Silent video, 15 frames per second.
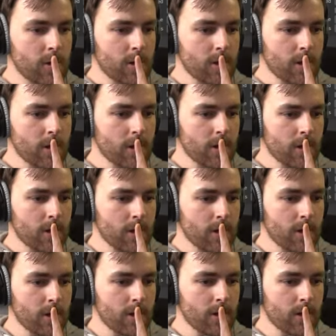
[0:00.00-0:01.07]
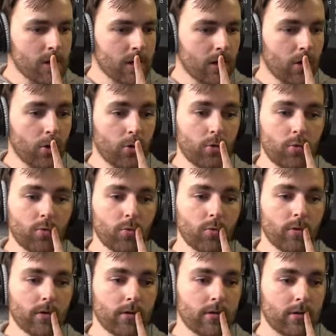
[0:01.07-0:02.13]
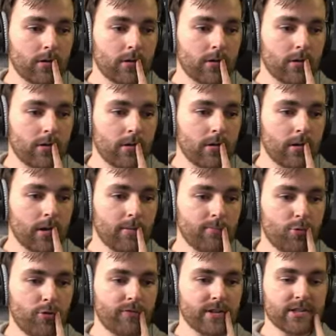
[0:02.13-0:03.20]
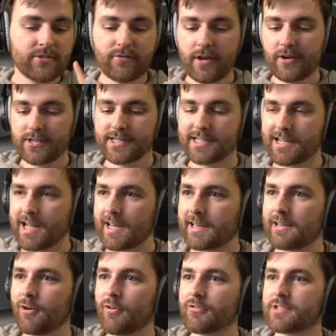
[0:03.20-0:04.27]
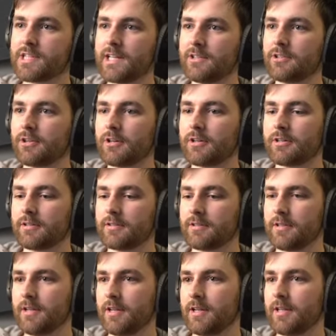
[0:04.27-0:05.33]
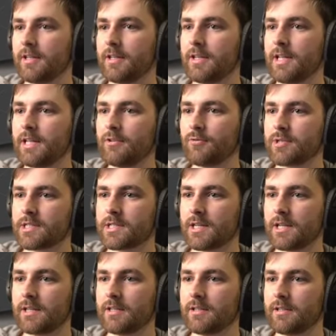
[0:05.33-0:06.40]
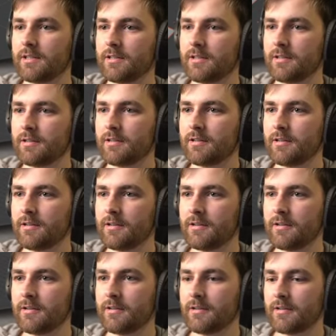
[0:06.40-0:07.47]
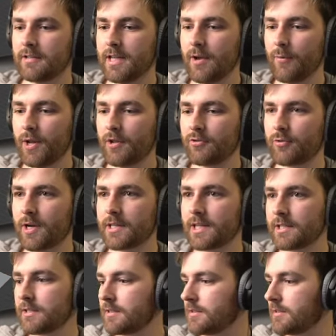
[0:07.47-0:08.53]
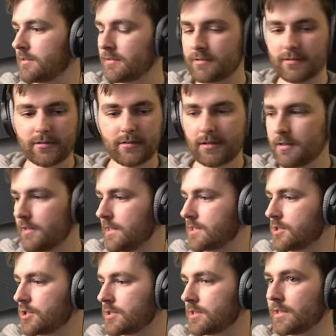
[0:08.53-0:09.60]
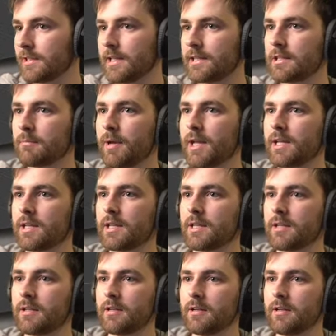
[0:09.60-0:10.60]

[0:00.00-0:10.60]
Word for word: Uh, oh, move this sphere slightly off center. Interesting. Yeah, we could try that. Let's just delete the bake